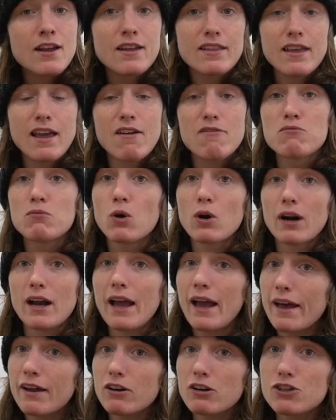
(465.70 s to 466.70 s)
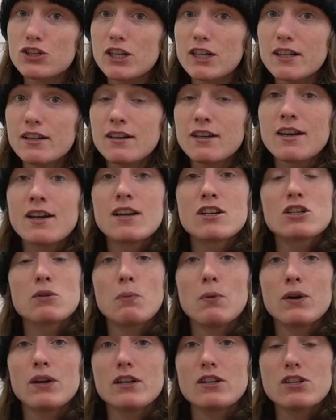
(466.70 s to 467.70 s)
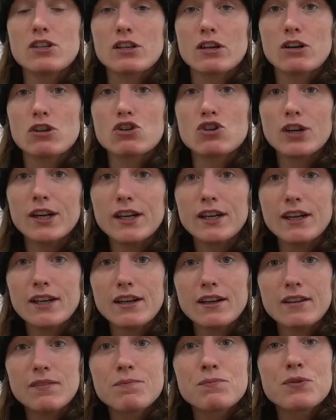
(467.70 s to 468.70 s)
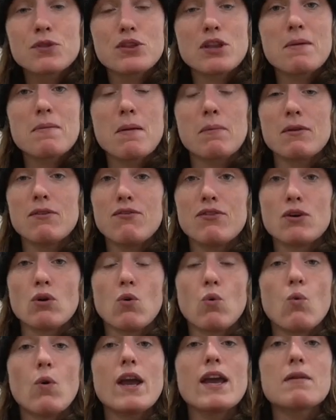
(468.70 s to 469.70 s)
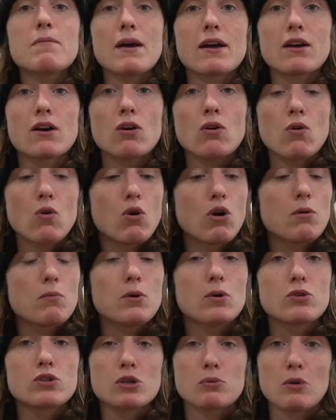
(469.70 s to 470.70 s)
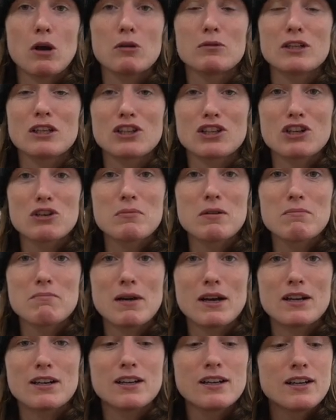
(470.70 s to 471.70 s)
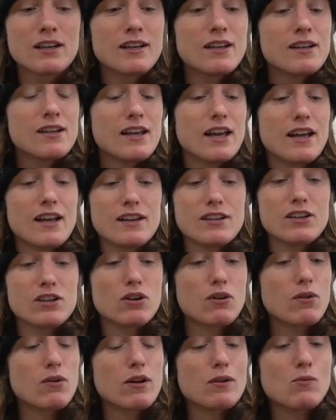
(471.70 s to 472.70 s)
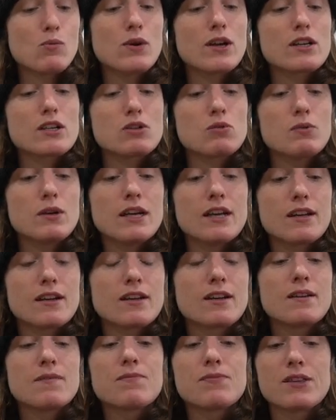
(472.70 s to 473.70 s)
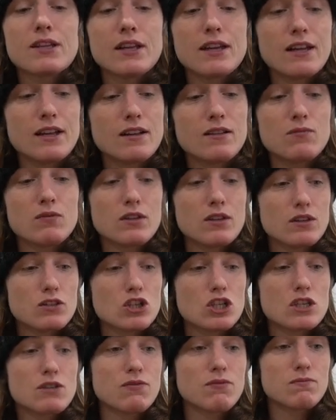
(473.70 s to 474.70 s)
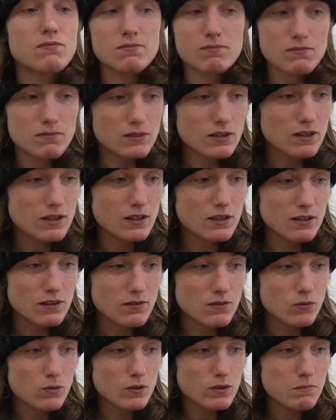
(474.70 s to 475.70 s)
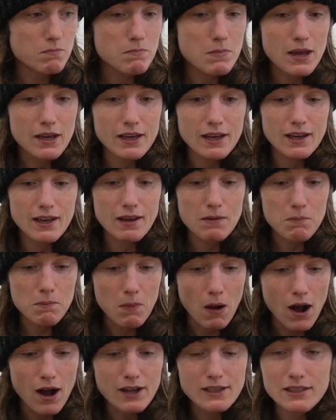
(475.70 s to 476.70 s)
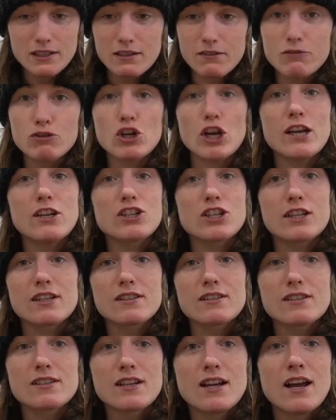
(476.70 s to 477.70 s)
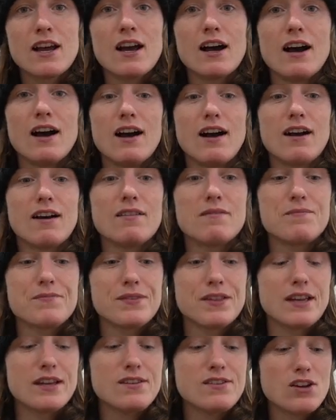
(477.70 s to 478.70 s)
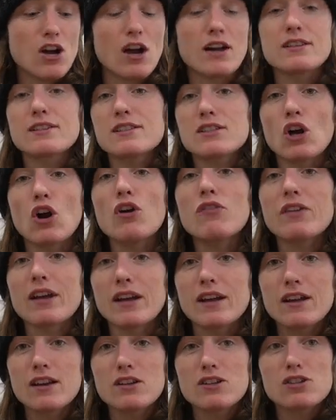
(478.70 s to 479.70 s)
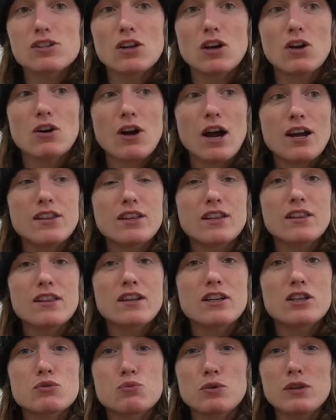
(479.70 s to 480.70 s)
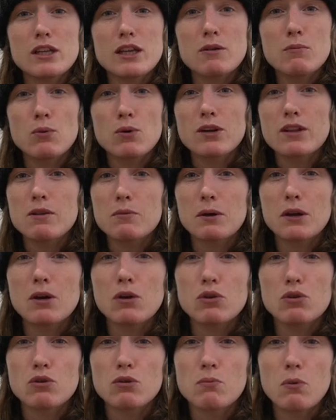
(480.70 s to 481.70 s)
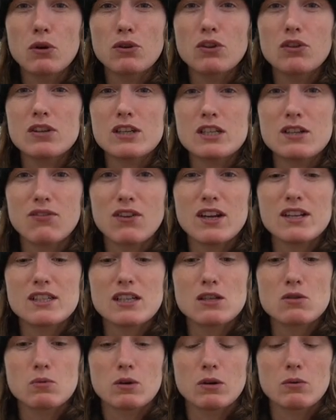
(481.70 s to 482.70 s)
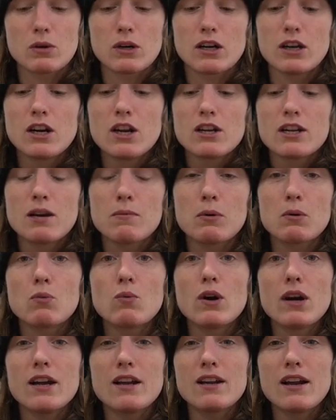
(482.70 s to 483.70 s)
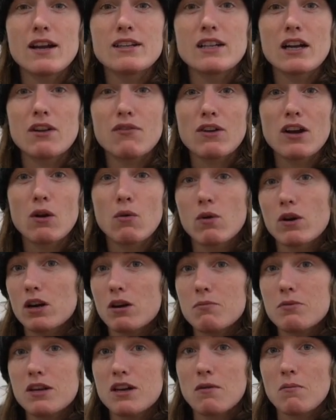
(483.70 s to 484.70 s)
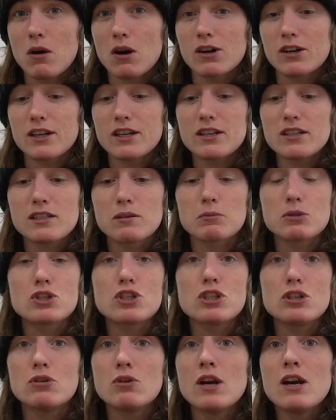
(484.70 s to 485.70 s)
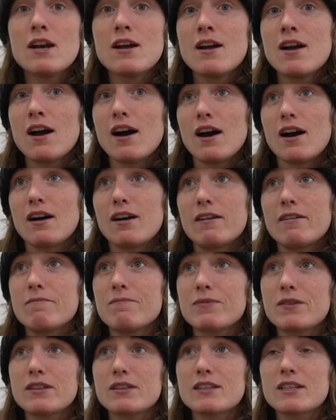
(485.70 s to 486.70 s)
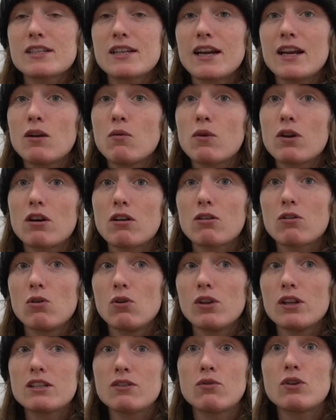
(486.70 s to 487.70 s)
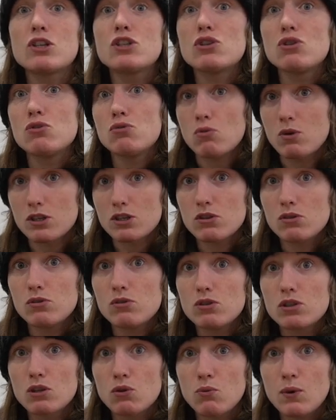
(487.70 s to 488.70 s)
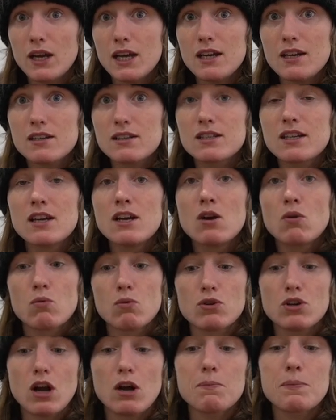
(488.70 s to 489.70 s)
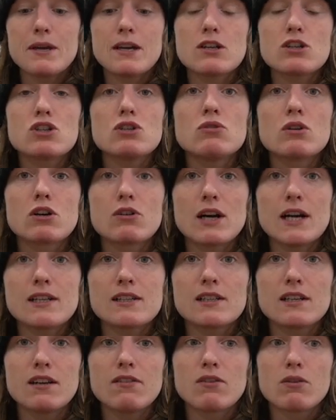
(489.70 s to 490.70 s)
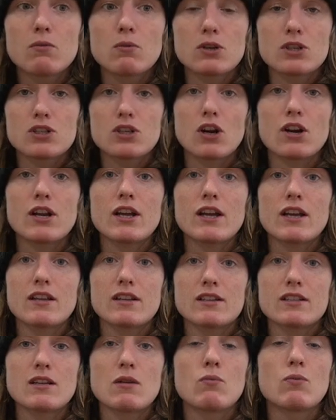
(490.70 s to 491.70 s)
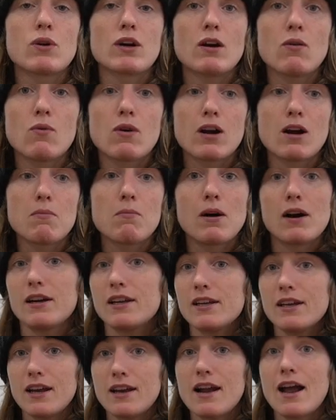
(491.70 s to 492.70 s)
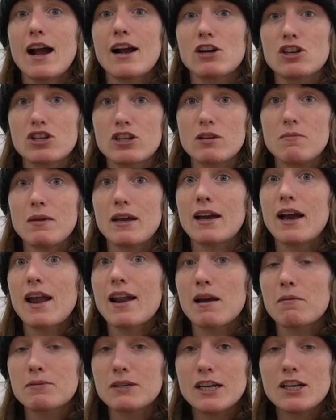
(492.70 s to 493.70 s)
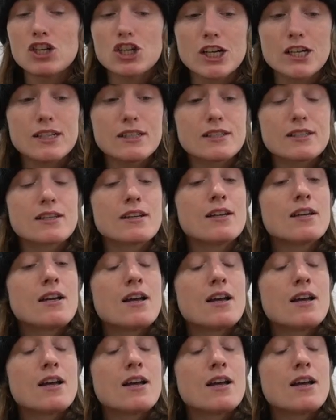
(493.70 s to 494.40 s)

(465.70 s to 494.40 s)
They have more energy to put into their training. They probably feel way better. Hormones are probably a little bit better. And, week to week, just making positive changes and not starving. So I think that really important that we go through both of these phases where we're, number one, identifying what our BMR is. Number two, deciding what our goal is if we do want to lose the weight. We're not being too aggressive and we're starting at somewhere where our body can actually make adaptations,